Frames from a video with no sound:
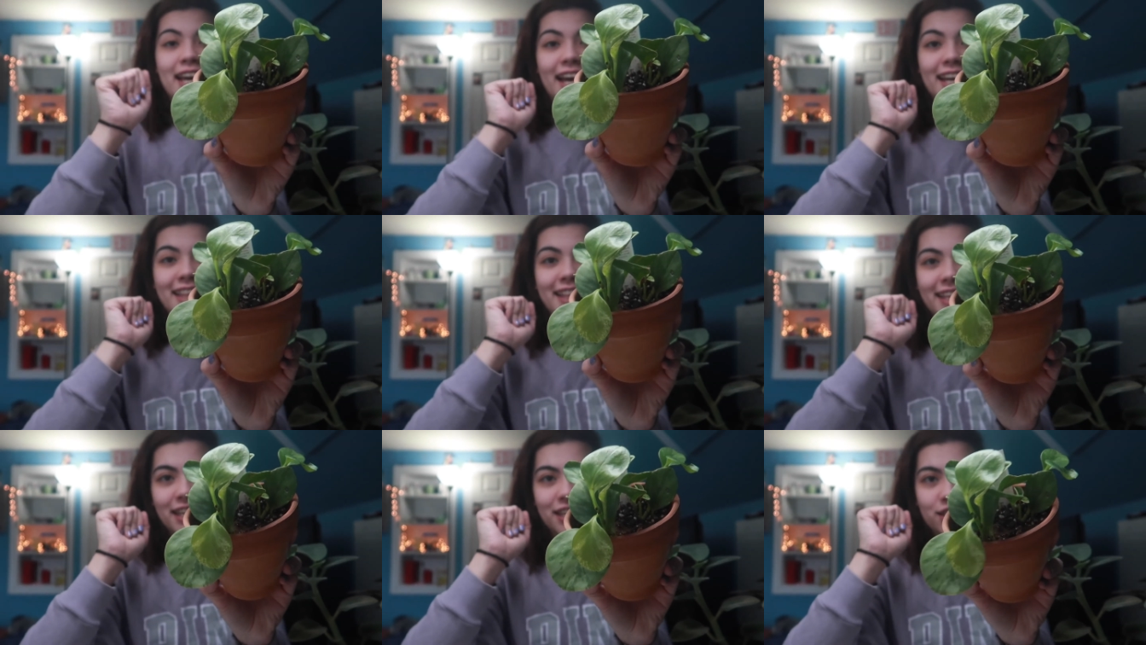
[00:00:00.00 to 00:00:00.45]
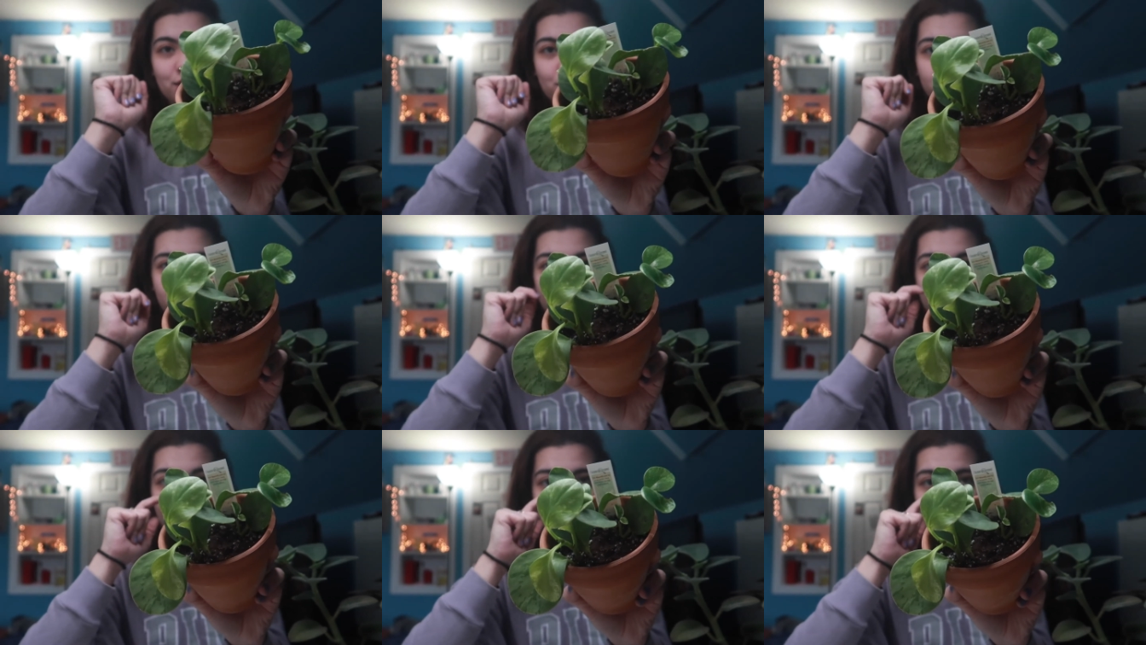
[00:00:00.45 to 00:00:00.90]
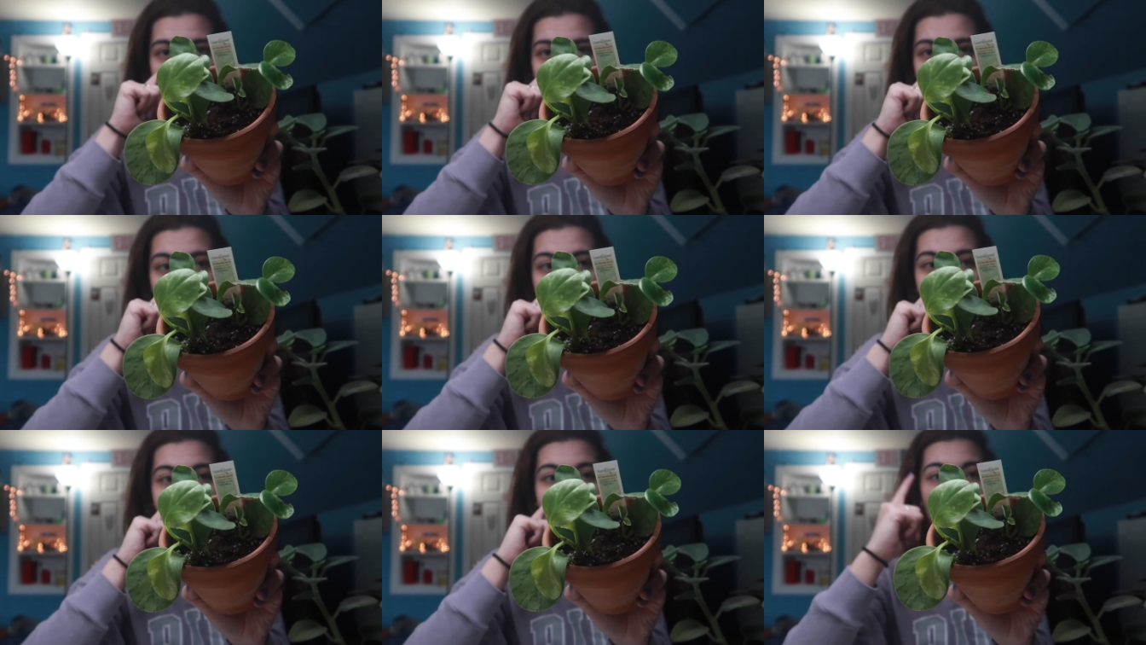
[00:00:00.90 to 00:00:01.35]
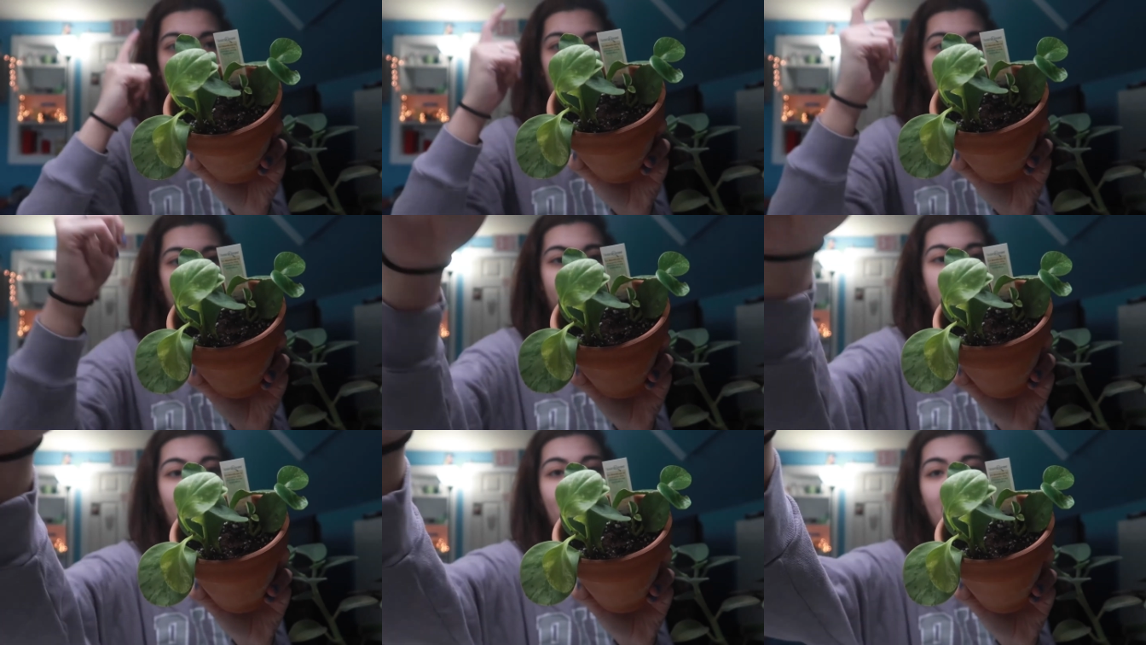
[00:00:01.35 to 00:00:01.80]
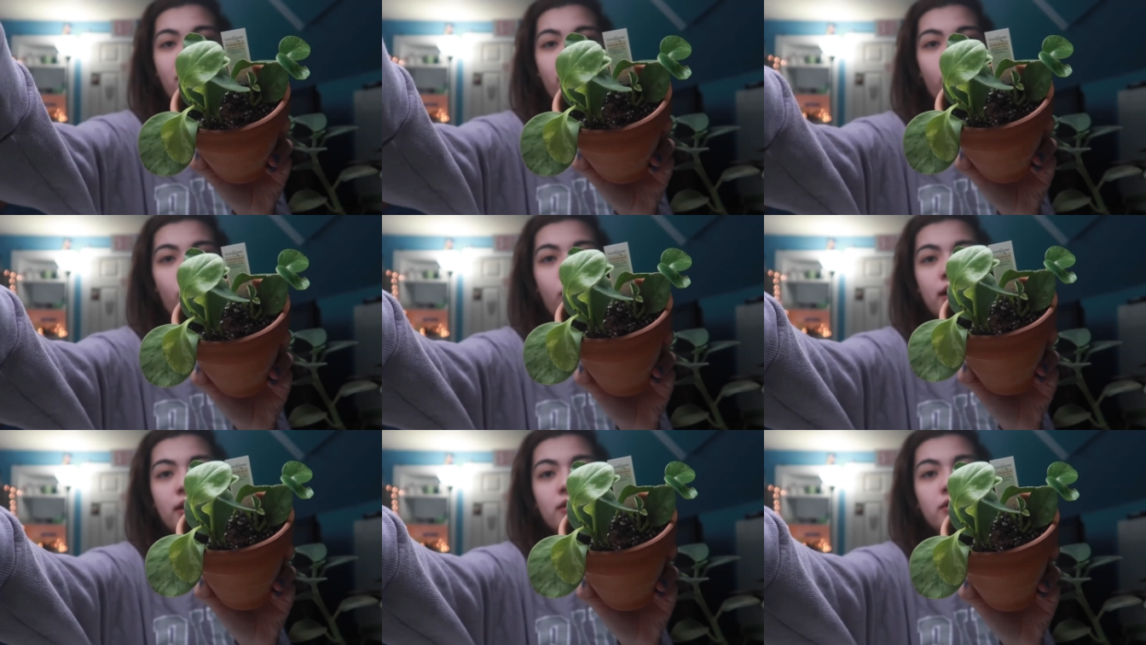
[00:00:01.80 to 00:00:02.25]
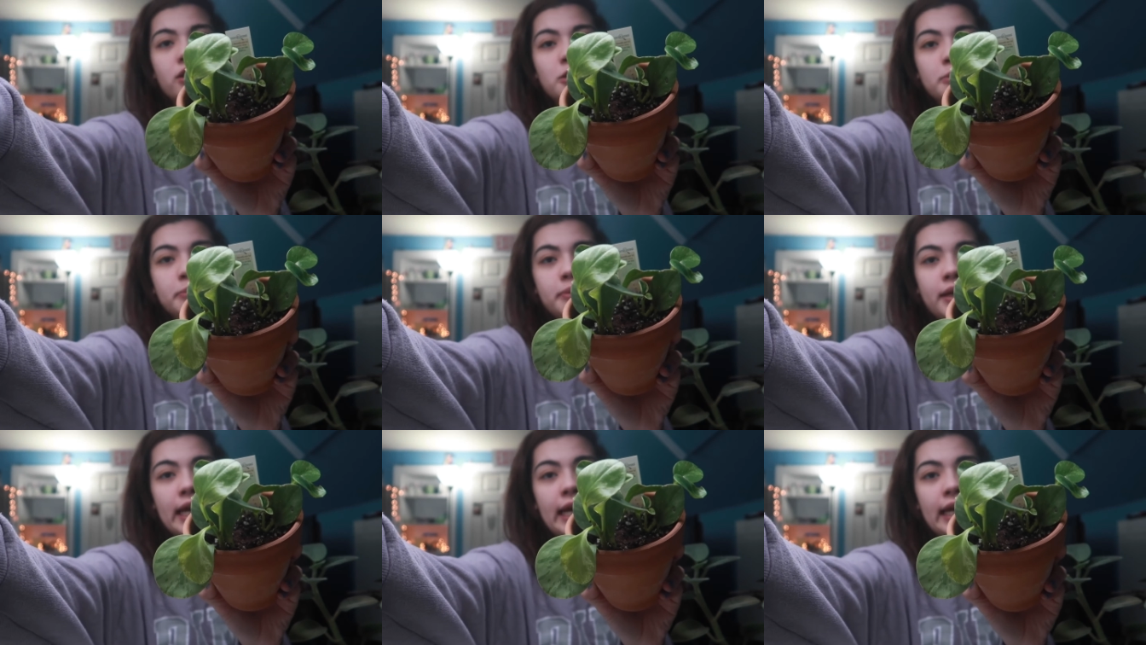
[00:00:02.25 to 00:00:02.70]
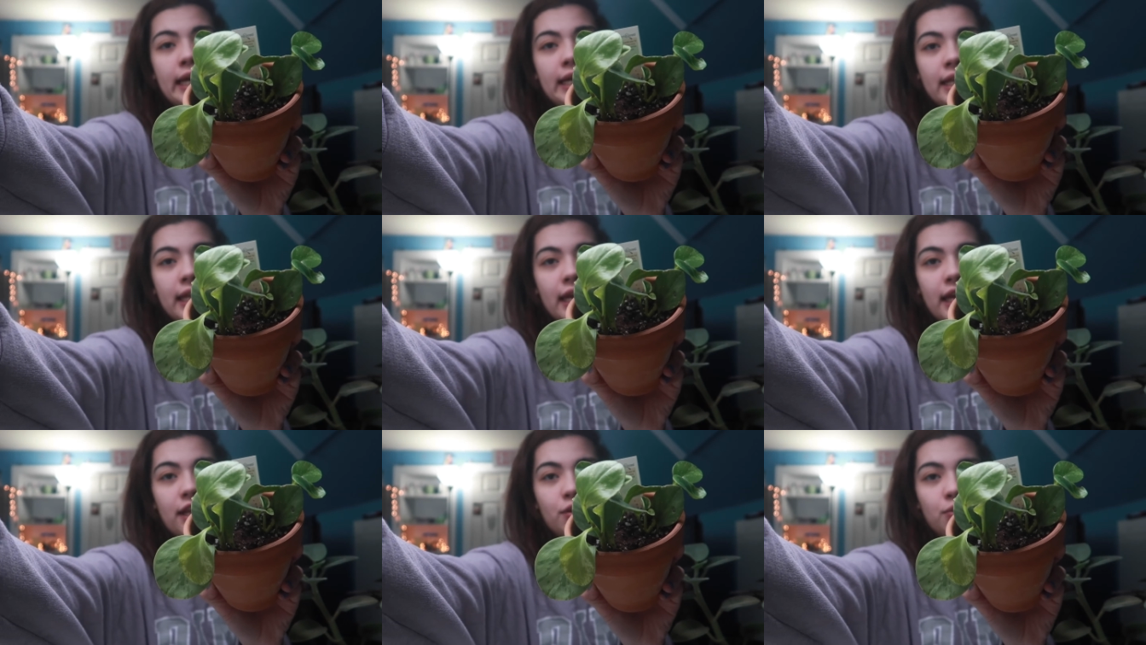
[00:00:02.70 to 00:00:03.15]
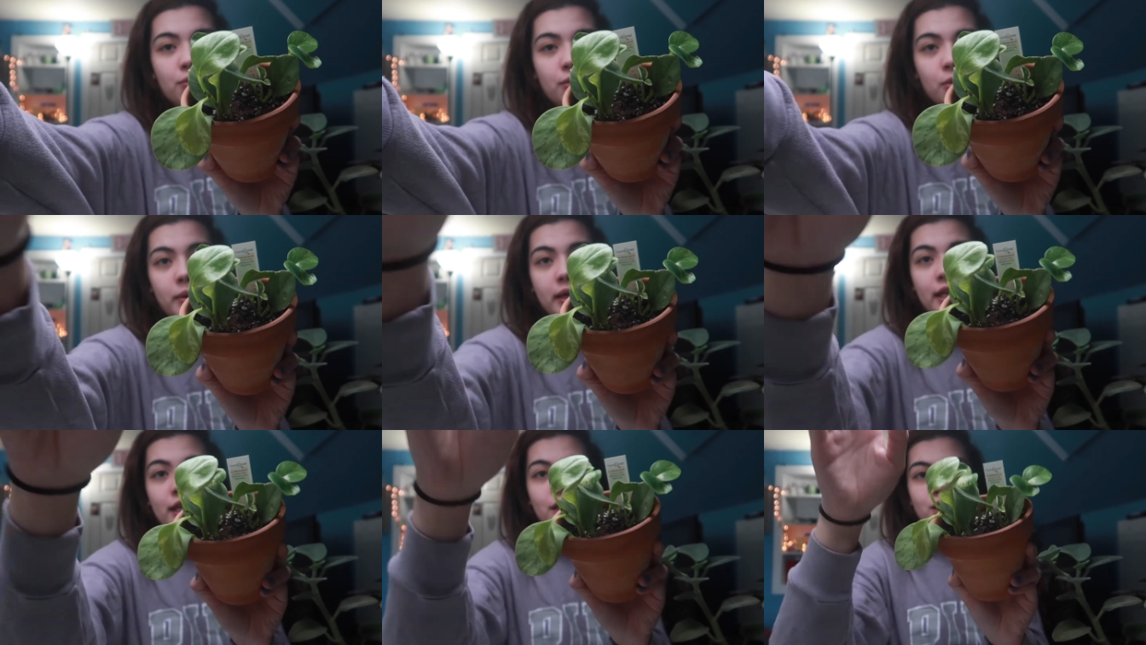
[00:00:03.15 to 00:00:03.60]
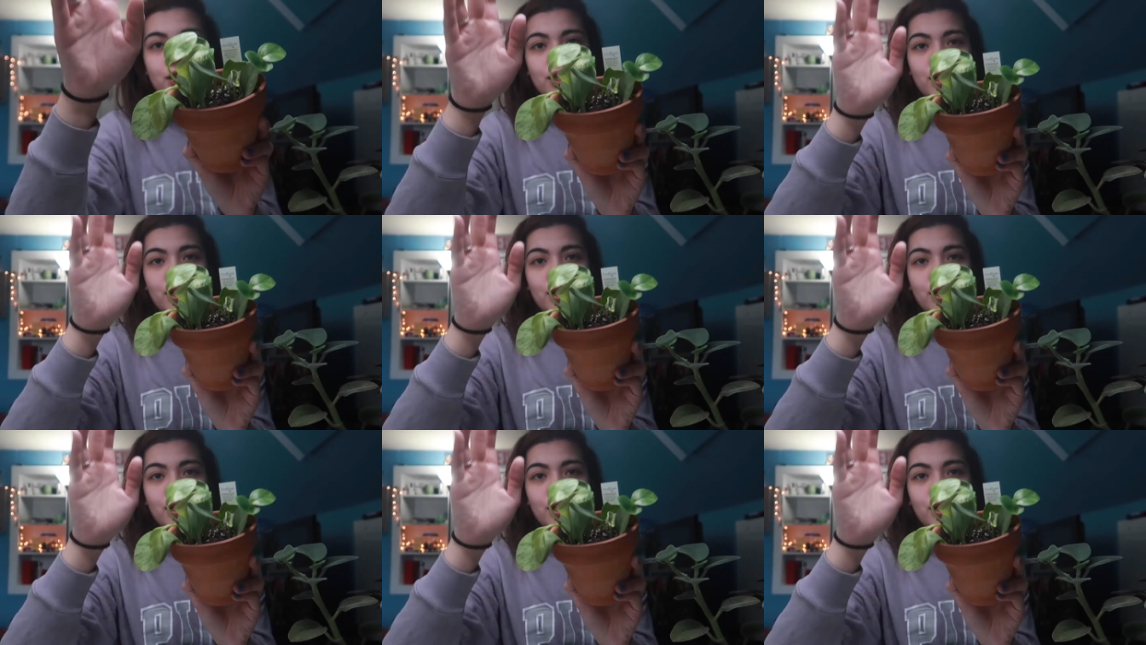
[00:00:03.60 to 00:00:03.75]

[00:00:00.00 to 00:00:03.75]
I think it's really unique. I haven't watered this plant in like 3 weeks,